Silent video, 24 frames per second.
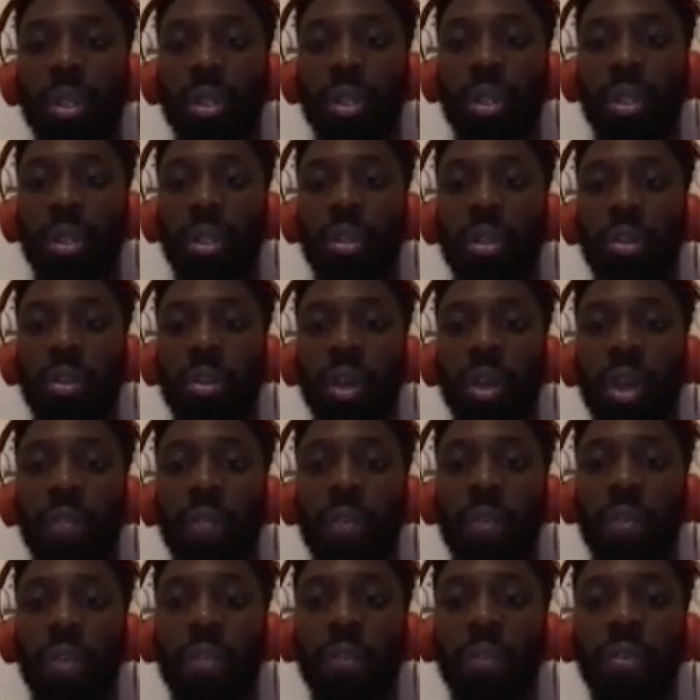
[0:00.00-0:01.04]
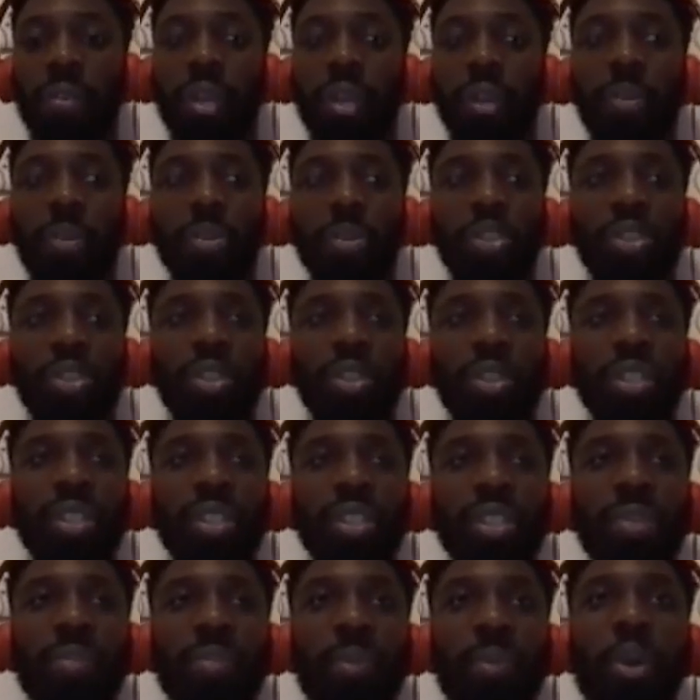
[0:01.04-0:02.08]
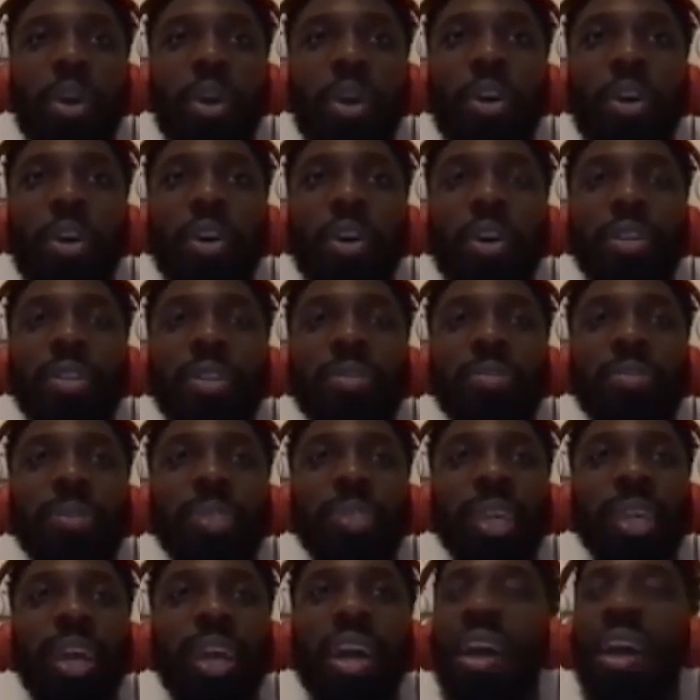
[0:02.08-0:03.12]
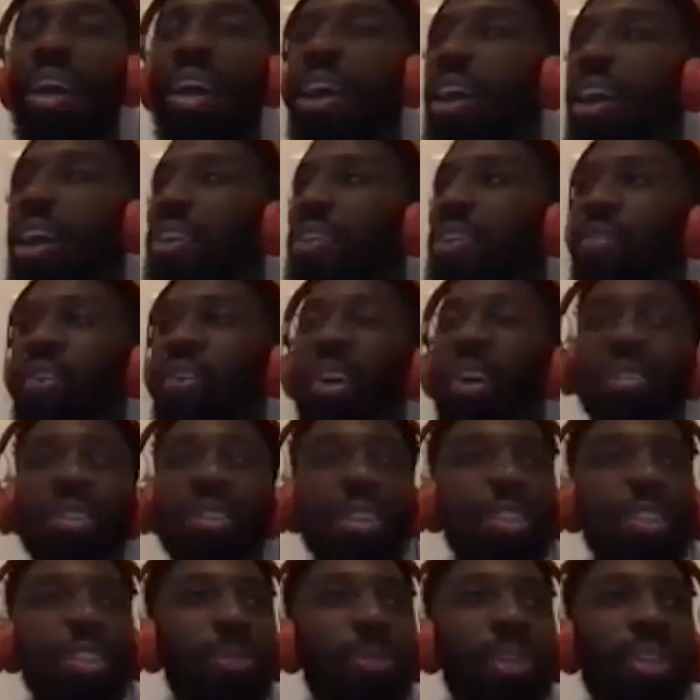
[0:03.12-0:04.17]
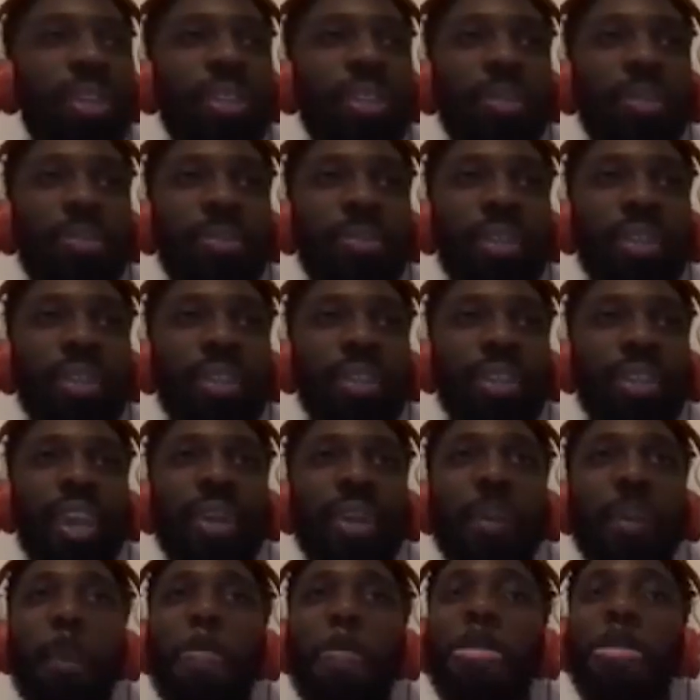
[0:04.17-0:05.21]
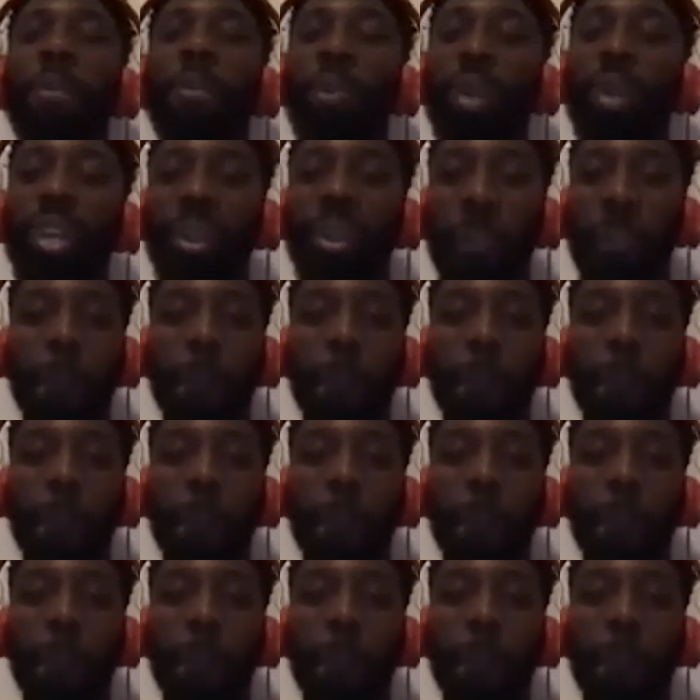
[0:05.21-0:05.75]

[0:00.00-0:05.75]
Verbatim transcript: You know, I, I feel like we just need more. I don't even know how to explain it, man. Like I think you are creating